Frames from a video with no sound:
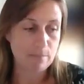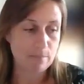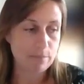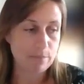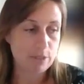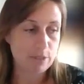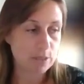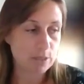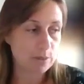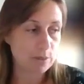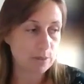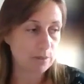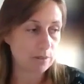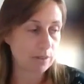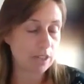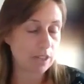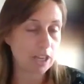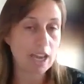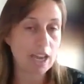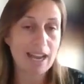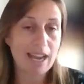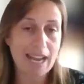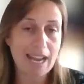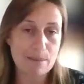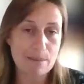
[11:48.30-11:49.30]
Just
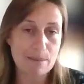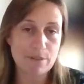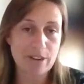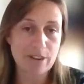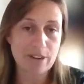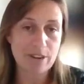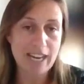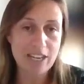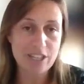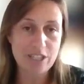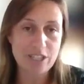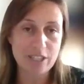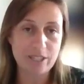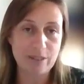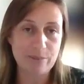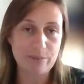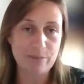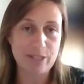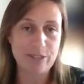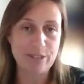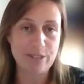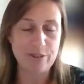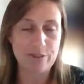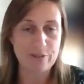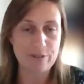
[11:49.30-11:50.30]
collaboration
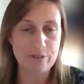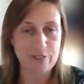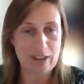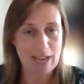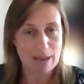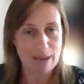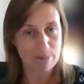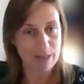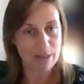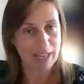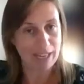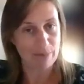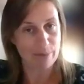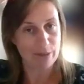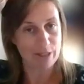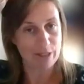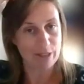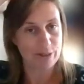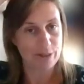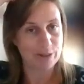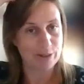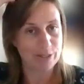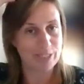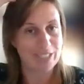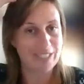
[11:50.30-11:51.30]
with your family,
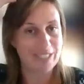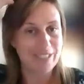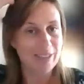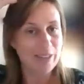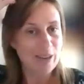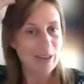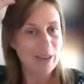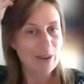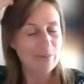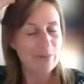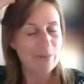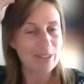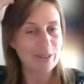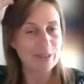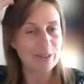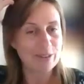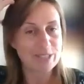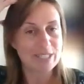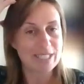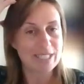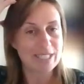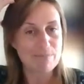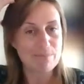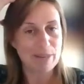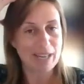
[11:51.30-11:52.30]
with your
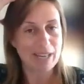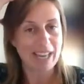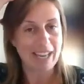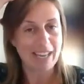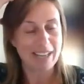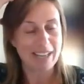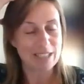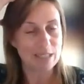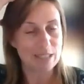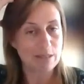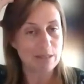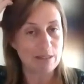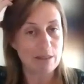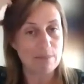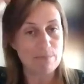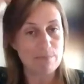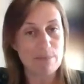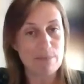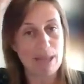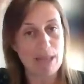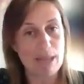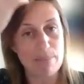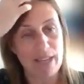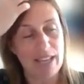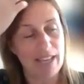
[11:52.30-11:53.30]
siblings, and
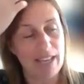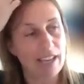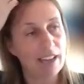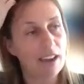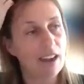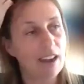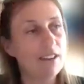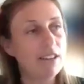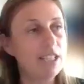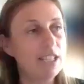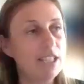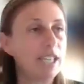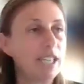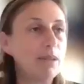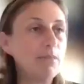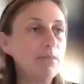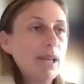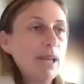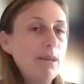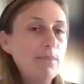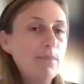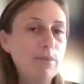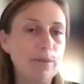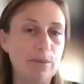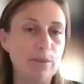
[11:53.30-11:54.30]
maybe encouraging
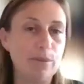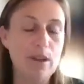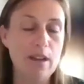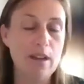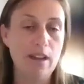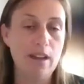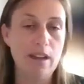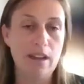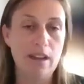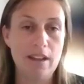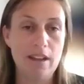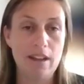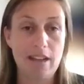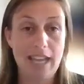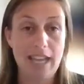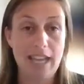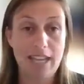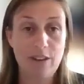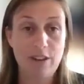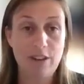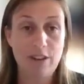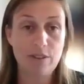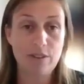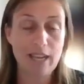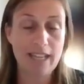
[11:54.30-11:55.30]
people
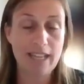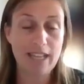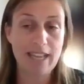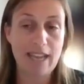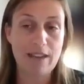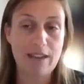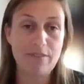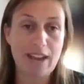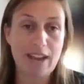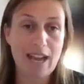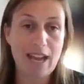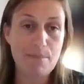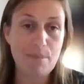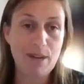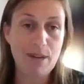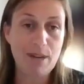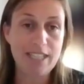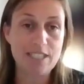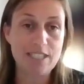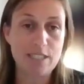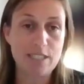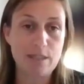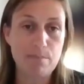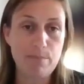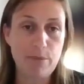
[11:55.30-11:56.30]
in their
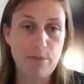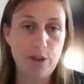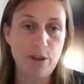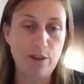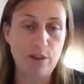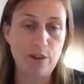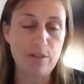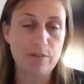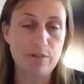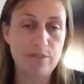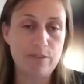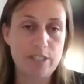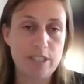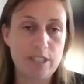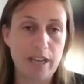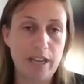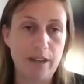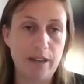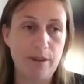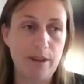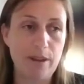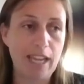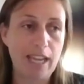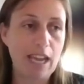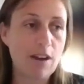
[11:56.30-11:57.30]
families to move. So
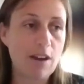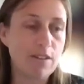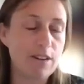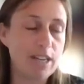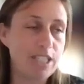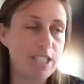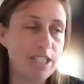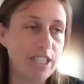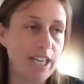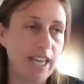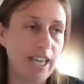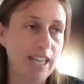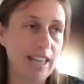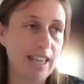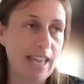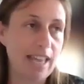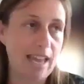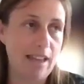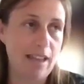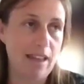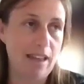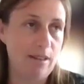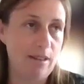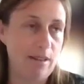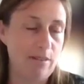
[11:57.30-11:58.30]
encouraging
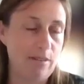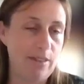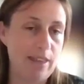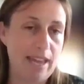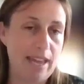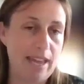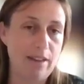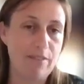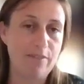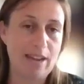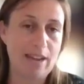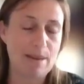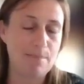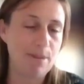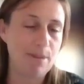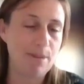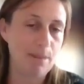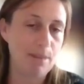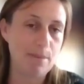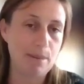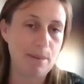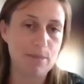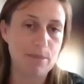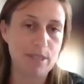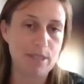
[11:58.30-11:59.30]
their family
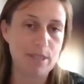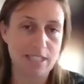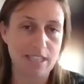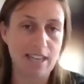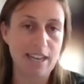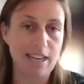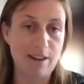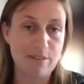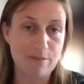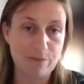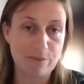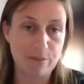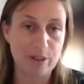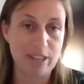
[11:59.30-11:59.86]
members to love